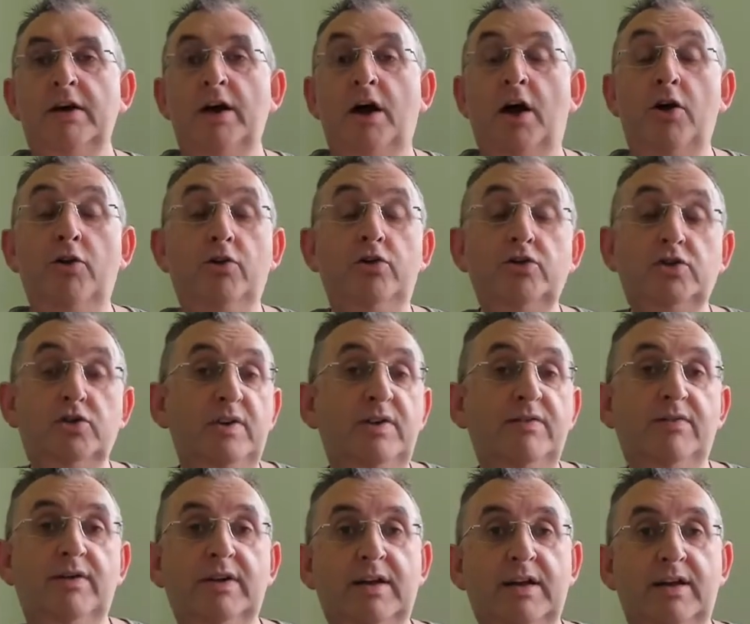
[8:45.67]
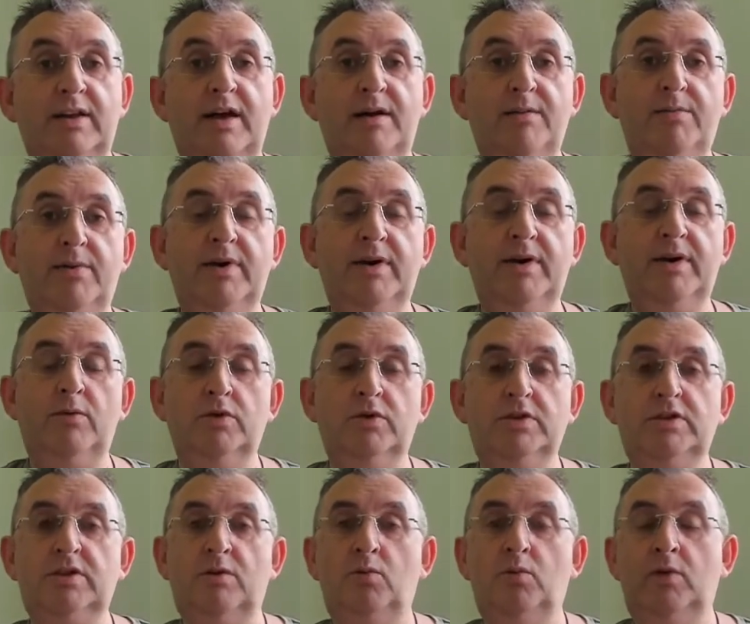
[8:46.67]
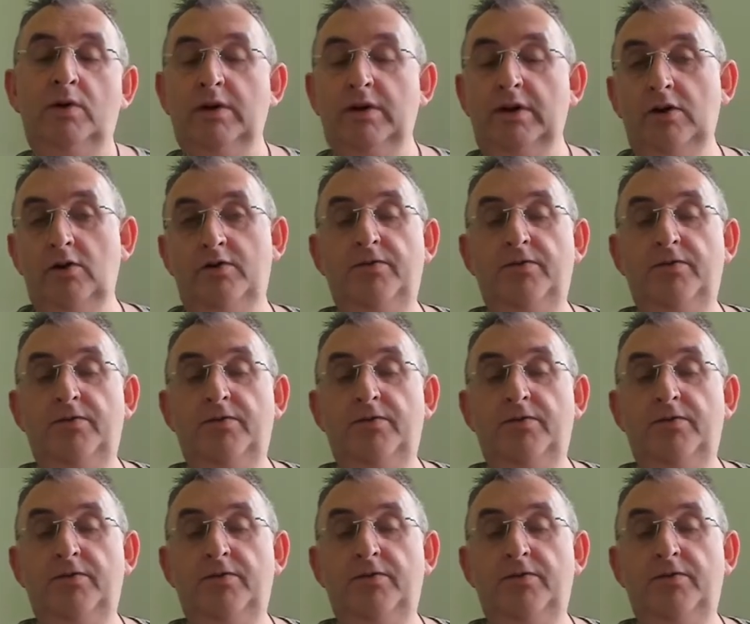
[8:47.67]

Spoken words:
How could you even collaborate with someone